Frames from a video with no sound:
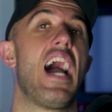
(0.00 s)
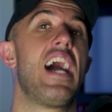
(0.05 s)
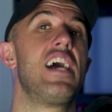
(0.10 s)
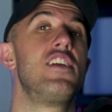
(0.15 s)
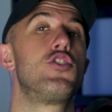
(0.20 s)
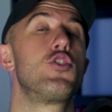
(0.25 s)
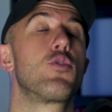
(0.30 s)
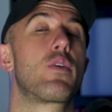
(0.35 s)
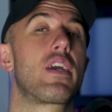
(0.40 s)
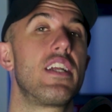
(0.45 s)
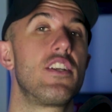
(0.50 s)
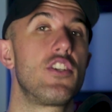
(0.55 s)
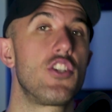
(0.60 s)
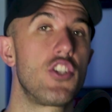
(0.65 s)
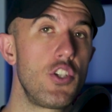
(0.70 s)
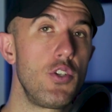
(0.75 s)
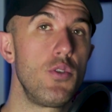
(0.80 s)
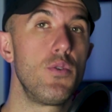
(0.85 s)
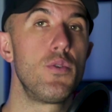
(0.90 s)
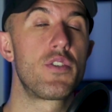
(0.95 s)
And you can
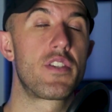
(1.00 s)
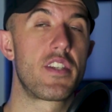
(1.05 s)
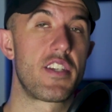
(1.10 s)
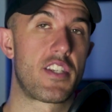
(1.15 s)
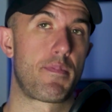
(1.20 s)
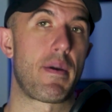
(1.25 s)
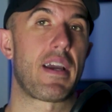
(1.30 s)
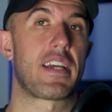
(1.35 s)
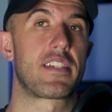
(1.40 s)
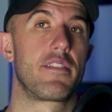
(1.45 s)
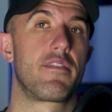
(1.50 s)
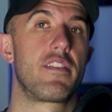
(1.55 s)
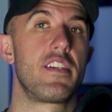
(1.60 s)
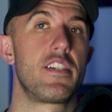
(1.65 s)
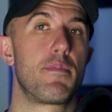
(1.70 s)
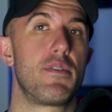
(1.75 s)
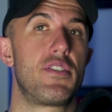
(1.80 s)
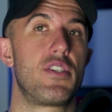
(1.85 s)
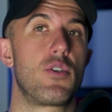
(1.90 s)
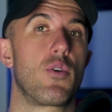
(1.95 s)
use the specs of
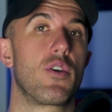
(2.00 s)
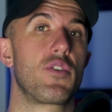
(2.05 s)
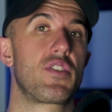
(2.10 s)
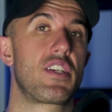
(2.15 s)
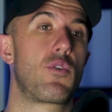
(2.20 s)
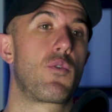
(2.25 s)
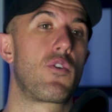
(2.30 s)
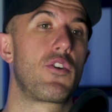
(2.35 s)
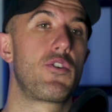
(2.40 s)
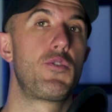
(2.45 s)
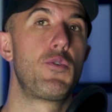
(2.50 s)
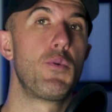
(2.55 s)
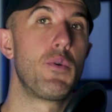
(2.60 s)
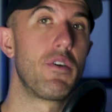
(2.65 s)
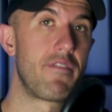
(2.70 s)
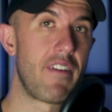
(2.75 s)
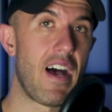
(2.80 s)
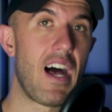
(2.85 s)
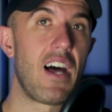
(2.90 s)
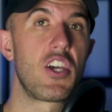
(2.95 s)
these materials in order
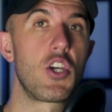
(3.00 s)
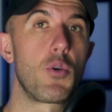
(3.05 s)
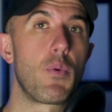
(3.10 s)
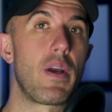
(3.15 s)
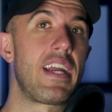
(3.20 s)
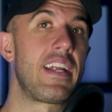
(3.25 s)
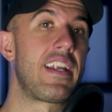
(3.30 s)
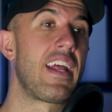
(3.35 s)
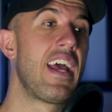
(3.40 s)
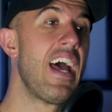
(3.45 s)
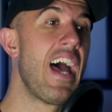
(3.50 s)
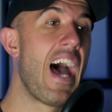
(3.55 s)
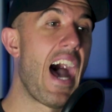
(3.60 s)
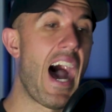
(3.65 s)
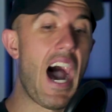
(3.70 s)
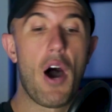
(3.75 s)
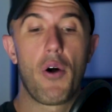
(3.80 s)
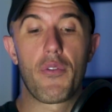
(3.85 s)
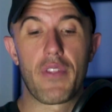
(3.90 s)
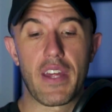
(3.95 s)
to evaluate
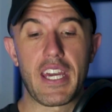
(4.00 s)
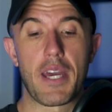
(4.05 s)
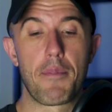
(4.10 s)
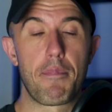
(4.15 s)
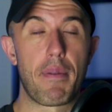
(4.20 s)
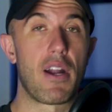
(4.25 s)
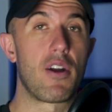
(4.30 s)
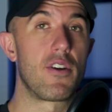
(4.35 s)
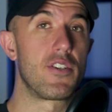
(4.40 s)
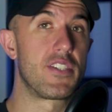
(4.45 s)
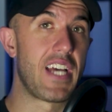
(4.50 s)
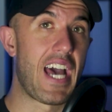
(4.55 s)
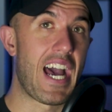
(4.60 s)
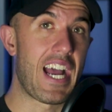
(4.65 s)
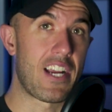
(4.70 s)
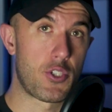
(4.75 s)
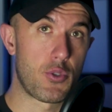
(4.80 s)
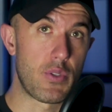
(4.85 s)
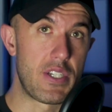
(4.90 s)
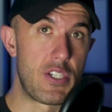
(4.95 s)
how they compare to
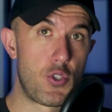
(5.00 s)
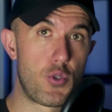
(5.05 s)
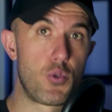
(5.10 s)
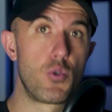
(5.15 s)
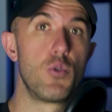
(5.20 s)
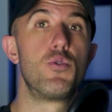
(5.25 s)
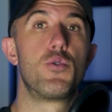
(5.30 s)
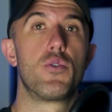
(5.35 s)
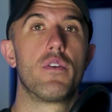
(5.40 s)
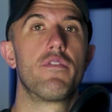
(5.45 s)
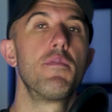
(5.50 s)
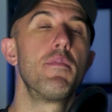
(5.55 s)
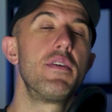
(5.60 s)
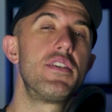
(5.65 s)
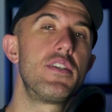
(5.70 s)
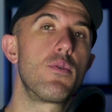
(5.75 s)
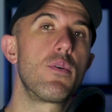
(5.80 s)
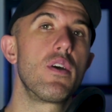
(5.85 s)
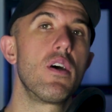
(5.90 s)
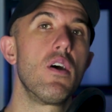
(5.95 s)
actually true driven
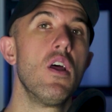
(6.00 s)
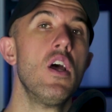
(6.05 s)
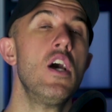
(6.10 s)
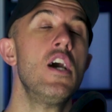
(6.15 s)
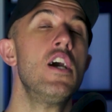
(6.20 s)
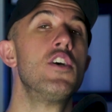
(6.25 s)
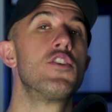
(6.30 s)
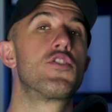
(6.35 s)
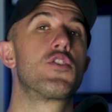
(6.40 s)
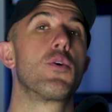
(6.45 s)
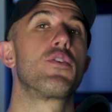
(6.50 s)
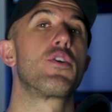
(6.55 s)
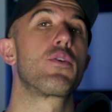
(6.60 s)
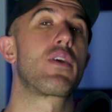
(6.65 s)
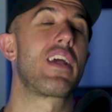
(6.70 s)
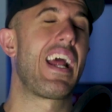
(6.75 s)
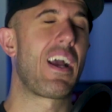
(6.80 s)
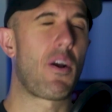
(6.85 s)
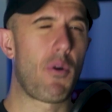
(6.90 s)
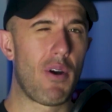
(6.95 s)
material. So you
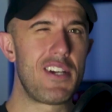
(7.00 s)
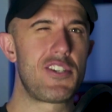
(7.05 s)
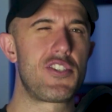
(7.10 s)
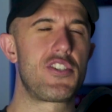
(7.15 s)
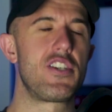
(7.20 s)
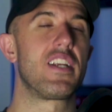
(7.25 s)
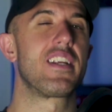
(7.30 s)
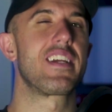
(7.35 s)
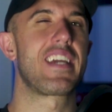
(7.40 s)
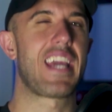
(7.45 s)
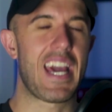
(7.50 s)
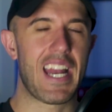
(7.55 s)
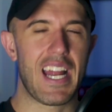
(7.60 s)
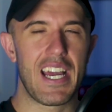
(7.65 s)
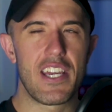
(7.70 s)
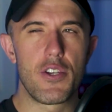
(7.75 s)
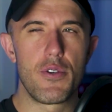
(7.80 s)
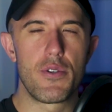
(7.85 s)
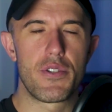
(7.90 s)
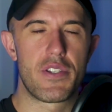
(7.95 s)
can question, can
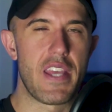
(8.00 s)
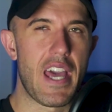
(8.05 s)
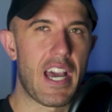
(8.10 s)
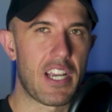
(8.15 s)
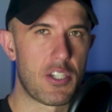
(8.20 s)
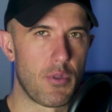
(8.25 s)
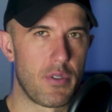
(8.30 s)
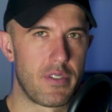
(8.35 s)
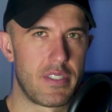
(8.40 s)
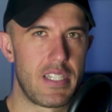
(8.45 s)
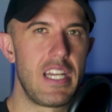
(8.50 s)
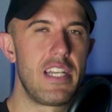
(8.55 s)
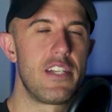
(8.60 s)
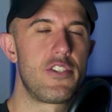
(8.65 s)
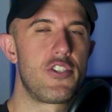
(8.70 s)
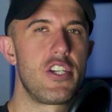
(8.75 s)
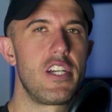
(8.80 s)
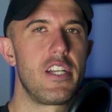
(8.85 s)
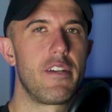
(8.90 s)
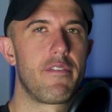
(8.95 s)
I use the actual data
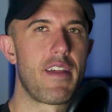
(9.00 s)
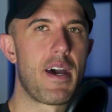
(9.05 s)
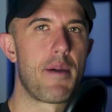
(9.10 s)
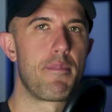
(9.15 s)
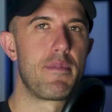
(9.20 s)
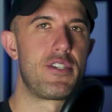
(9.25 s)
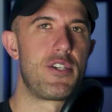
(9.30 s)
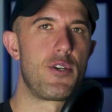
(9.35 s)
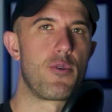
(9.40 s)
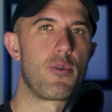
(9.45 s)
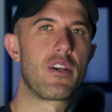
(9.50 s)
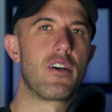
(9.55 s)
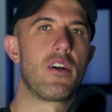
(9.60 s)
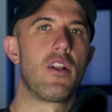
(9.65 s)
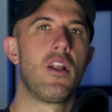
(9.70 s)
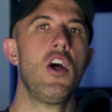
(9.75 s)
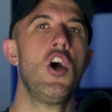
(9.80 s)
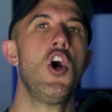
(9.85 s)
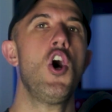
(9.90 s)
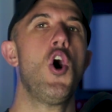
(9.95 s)
sheet of that
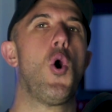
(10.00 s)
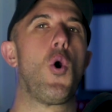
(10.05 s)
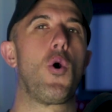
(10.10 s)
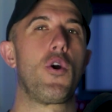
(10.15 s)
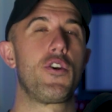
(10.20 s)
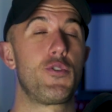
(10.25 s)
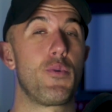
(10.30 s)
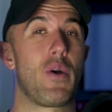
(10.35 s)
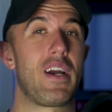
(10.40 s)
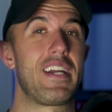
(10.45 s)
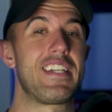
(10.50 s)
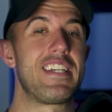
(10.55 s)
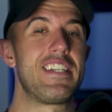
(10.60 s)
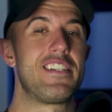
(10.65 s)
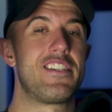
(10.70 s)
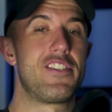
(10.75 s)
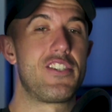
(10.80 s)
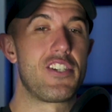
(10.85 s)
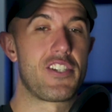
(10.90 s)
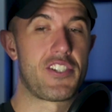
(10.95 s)
material, or do I
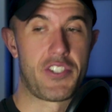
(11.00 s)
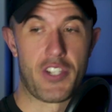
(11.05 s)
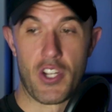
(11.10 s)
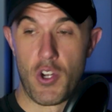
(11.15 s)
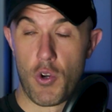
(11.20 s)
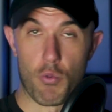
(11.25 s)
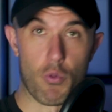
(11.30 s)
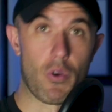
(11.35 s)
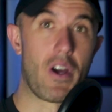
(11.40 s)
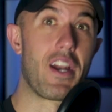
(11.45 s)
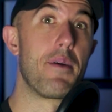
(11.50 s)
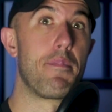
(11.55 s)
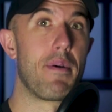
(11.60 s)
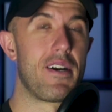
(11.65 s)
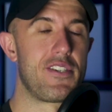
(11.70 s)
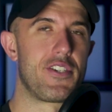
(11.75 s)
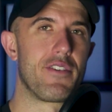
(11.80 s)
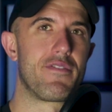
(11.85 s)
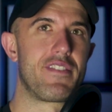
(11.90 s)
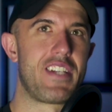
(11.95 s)
need to just run a
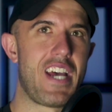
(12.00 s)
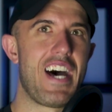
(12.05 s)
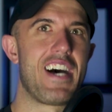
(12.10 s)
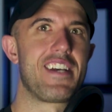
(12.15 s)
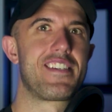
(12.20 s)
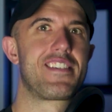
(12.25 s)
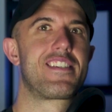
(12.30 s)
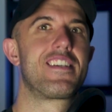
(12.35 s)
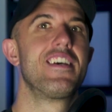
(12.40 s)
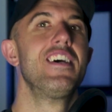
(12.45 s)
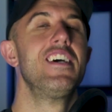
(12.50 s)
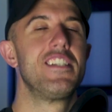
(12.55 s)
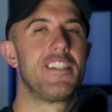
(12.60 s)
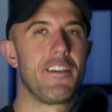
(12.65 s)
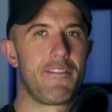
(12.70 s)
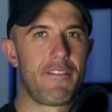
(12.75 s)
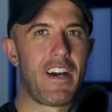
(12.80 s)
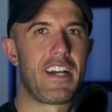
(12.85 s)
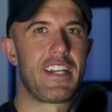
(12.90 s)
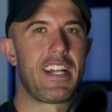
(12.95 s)
bunch of tests
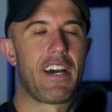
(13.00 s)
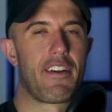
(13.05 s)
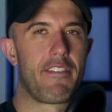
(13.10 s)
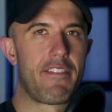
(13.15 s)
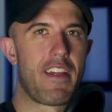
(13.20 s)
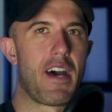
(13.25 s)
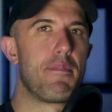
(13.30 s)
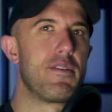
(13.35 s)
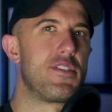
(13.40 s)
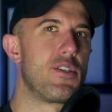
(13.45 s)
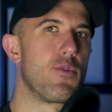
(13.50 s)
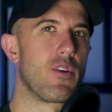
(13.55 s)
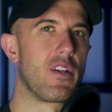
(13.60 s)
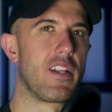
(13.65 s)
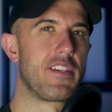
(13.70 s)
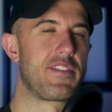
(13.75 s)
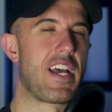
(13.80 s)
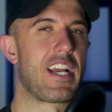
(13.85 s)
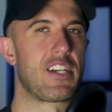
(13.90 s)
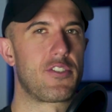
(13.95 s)
to find out if that
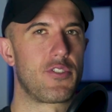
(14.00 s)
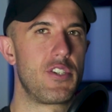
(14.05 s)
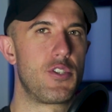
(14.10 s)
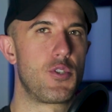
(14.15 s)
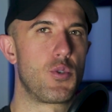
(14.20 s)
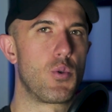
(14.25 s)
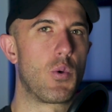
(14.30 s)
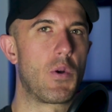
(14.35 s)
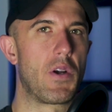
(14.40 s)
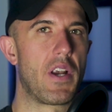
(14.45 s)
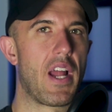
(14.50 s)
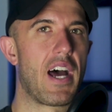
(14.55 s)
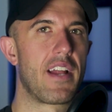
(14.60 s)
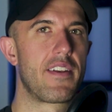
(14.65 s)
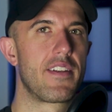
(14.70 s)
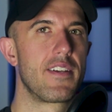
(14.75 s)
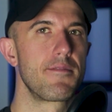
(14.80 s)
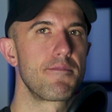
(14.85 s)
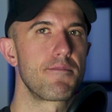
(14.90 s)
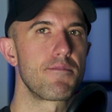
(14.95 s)
material is actually true or
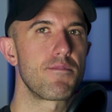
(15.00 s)
not?